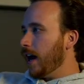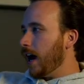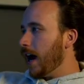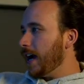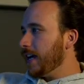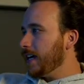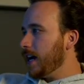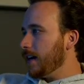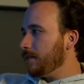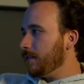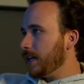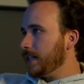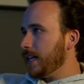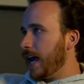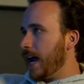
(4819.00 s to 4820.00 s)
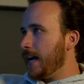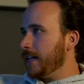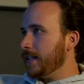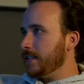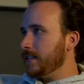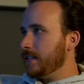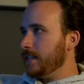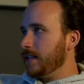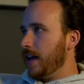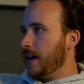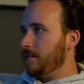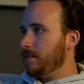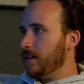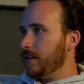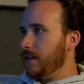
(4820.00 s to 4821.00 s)
I kind of like to add this into
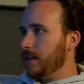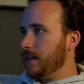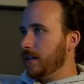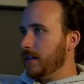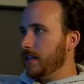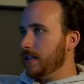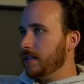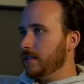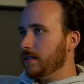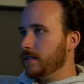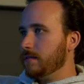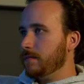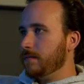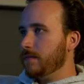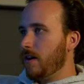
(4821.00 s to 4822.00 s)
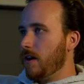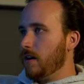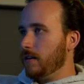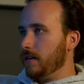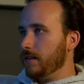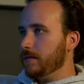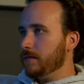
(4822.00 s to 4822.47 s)
everything, is some fog.